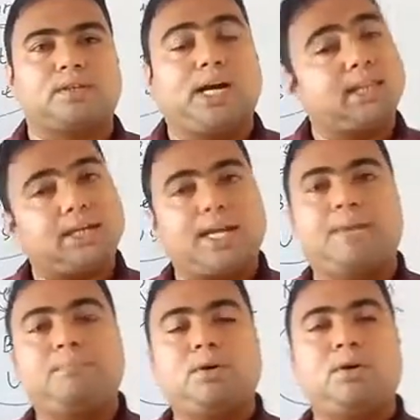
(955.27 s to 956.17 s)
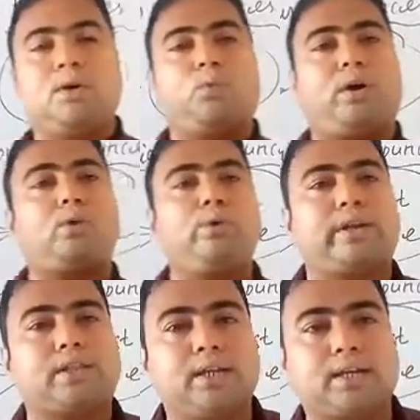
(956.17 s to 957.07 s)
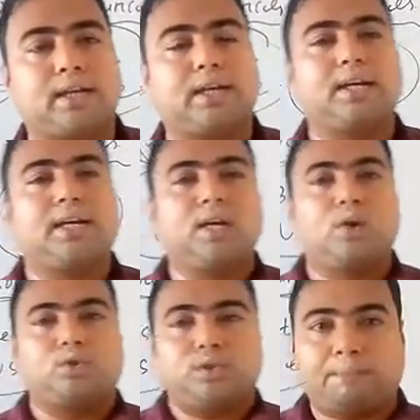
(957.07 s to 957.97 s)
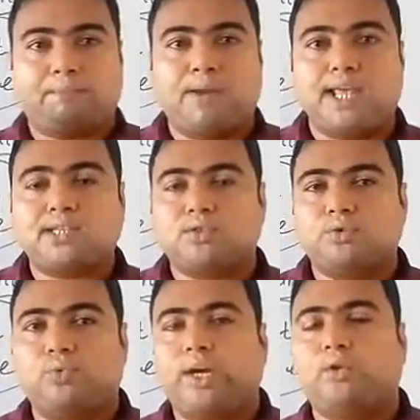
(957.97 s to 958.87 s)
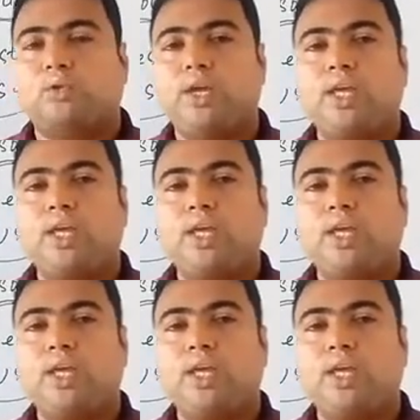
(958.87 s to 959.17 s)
At the time, what we are thinking, the place where we